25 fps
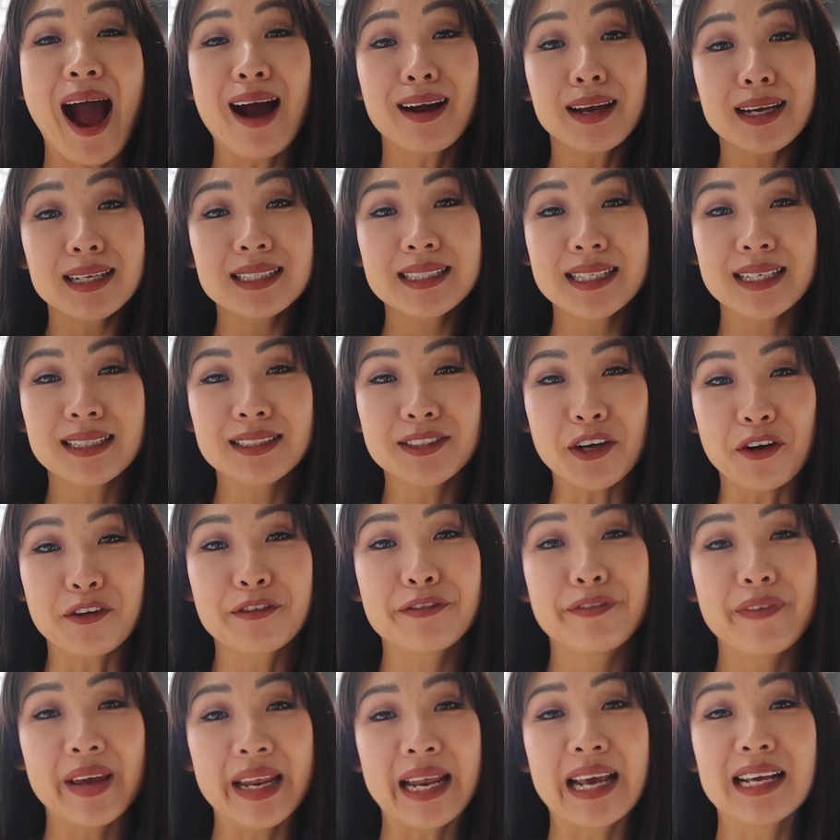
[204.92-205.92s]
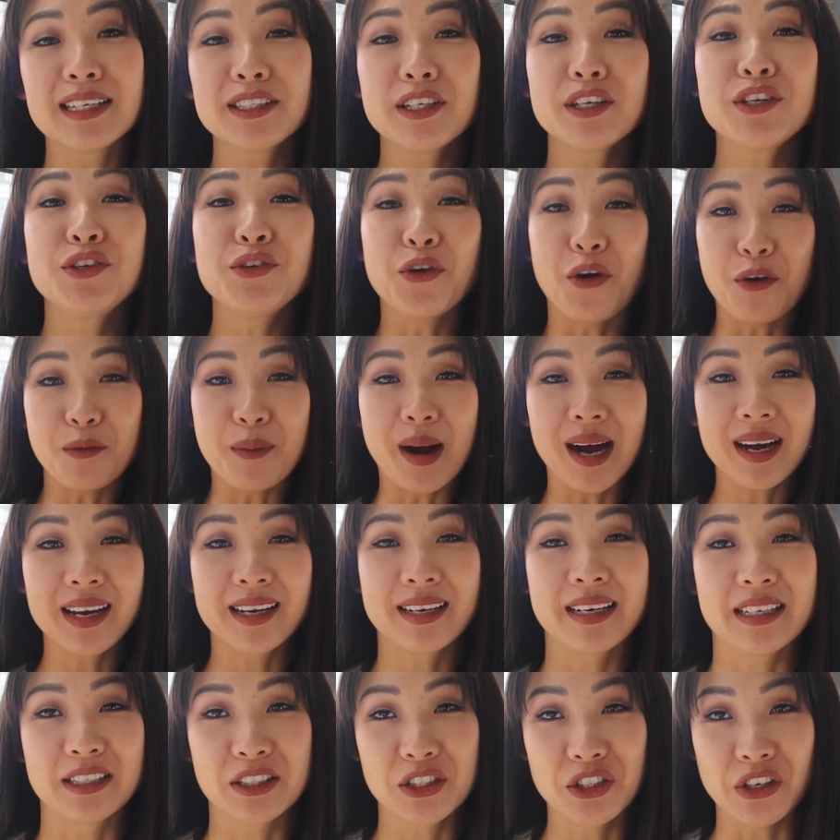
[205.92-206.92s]
how can TikTok fit into your
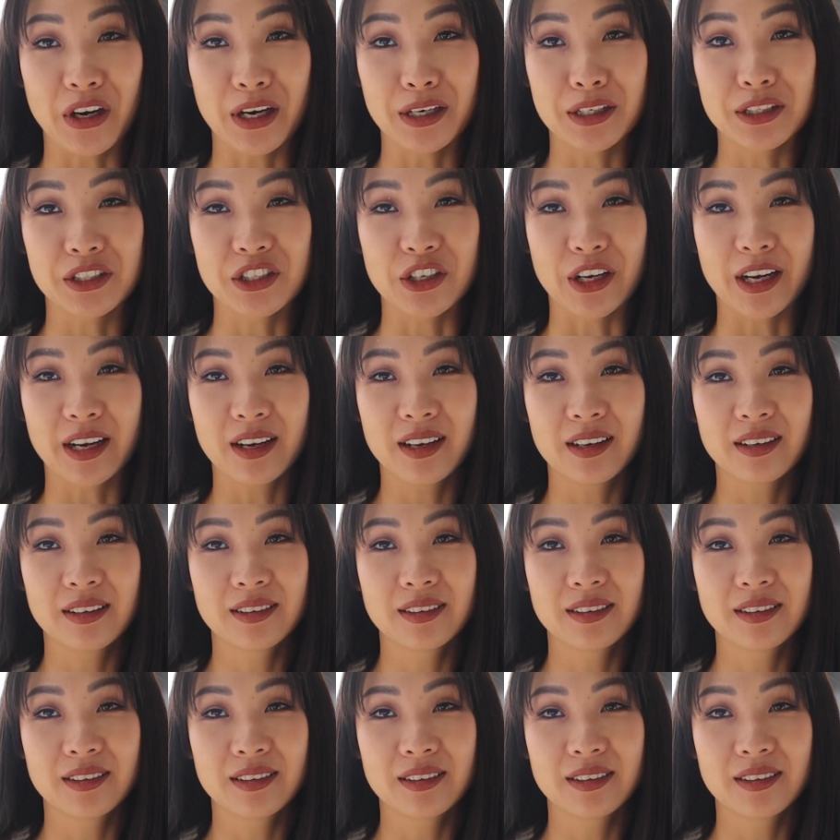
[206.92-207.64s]
marketing strategy?